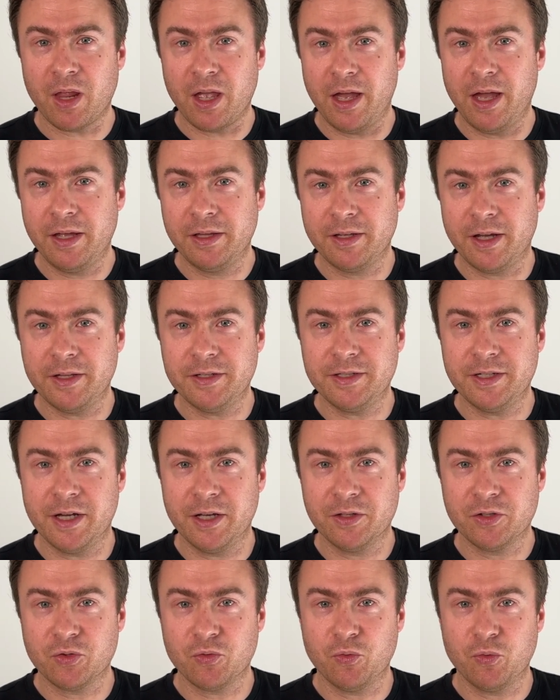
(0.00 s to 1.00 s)
And at the
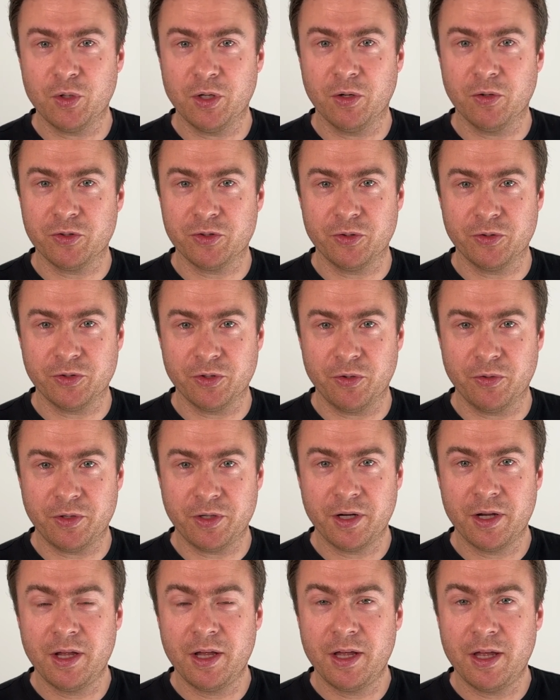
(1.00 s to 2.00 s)
end, we'll also talk
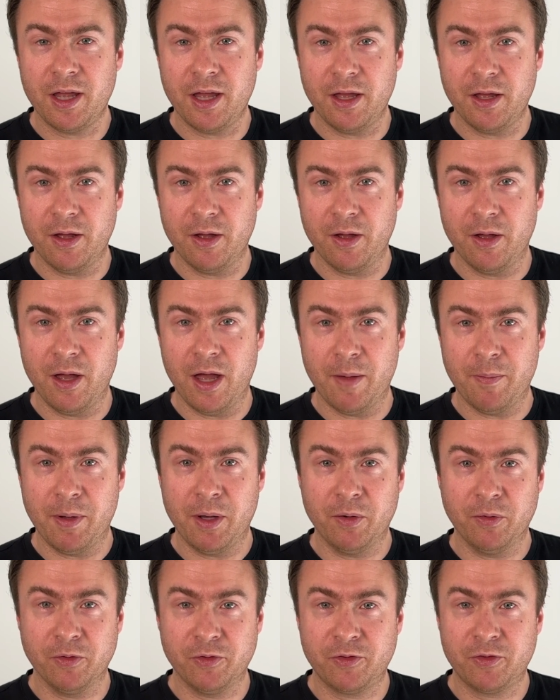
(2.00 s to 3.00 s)

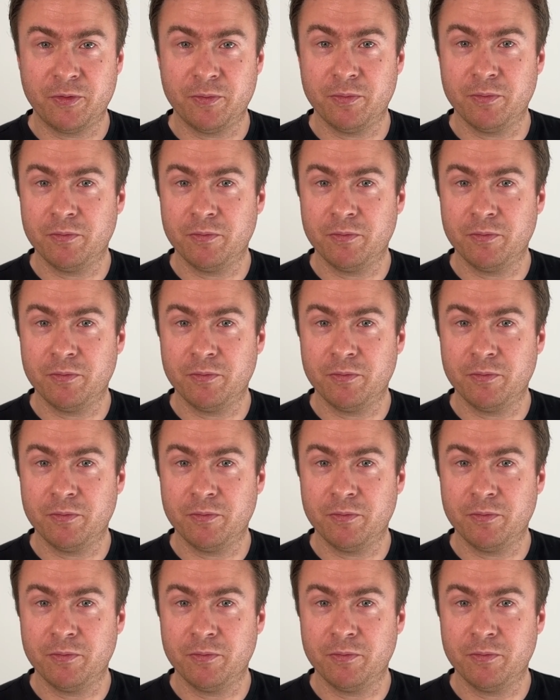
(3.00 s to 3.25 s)
about